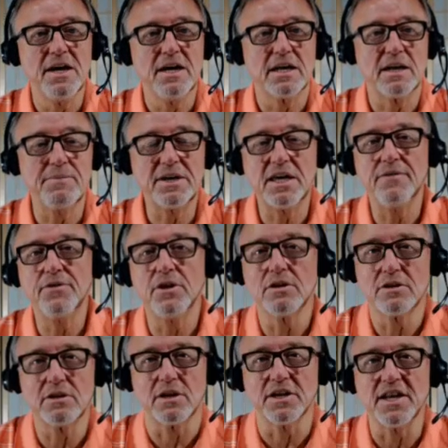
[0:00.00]
Let me give you a
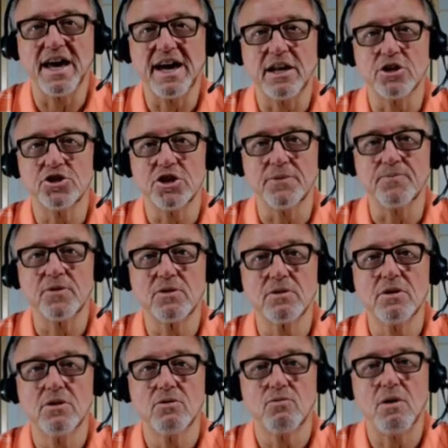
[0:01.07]
little analogy.
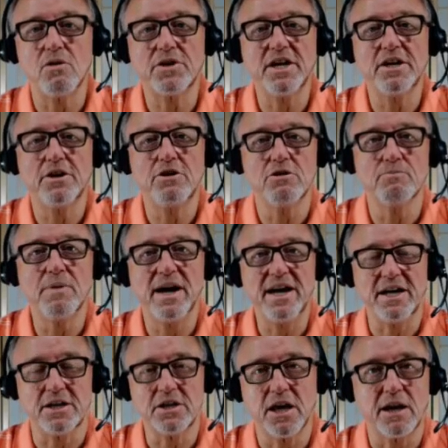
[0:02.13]
Walk into your bank
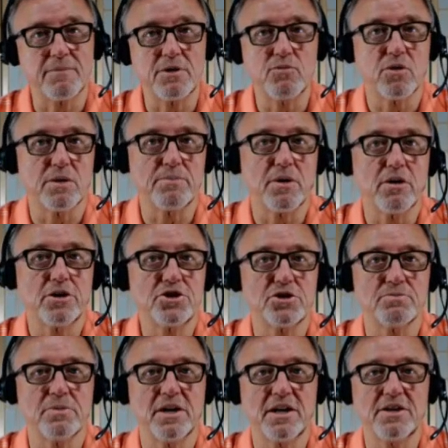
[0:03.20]
and tell them you want to borrow some
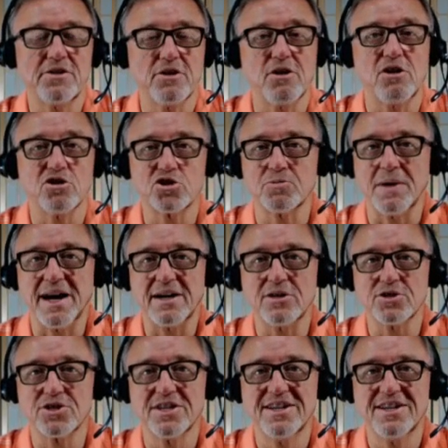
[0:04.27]
money. They're all smiles.